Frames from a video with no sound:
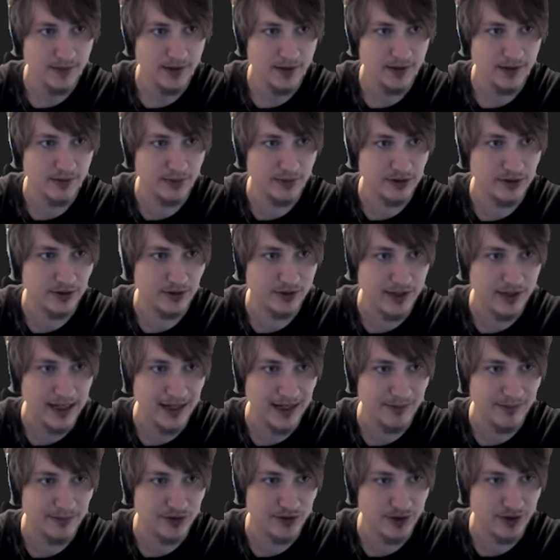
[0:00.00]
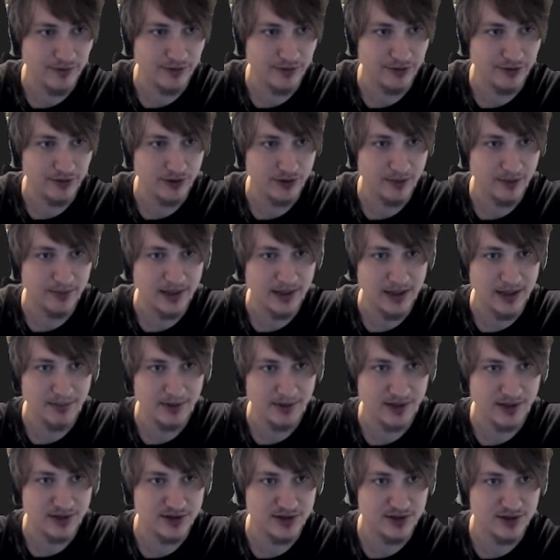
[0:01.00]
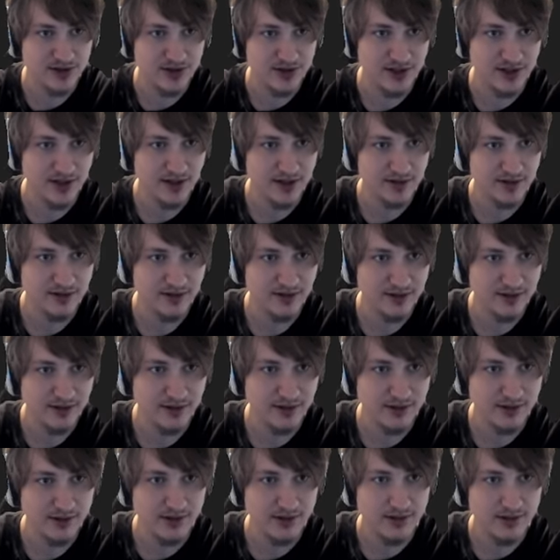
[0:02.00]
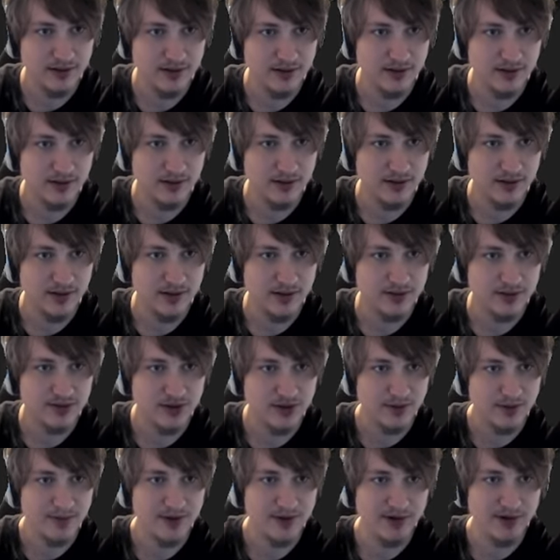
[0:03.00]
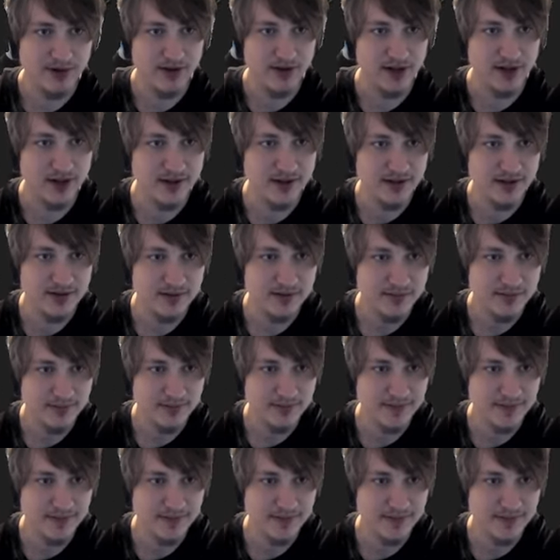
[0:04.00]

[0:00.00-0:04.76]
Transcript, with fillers: Then we go to app JavaScript application.js and drop this line in,